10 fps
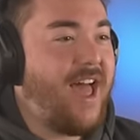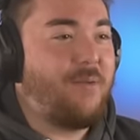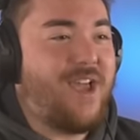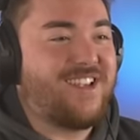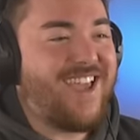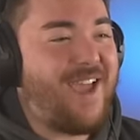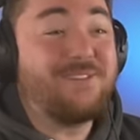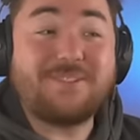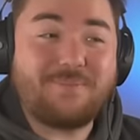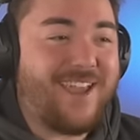I, was, I
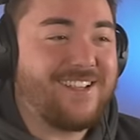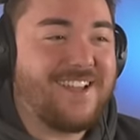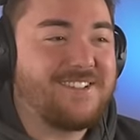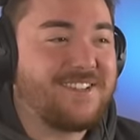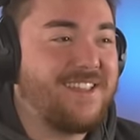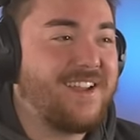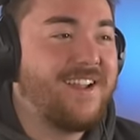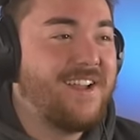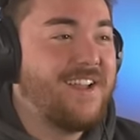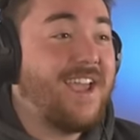wasn't paying attention either.
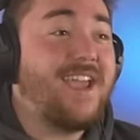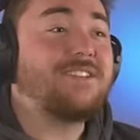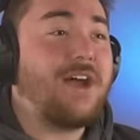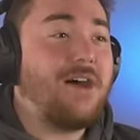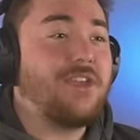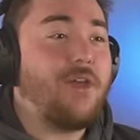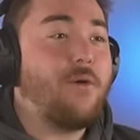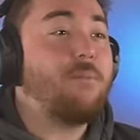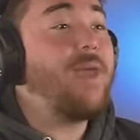It's all you.